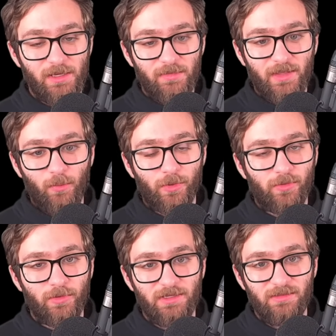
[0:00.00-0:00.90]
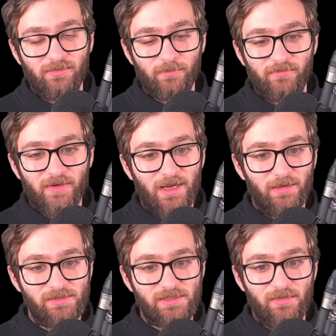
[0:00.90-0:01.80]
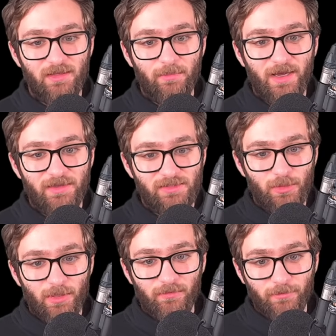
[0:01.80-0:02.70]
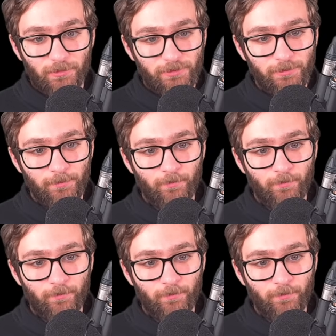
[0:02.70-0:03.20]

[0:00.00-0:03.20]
that were created from files in the MySQL folder.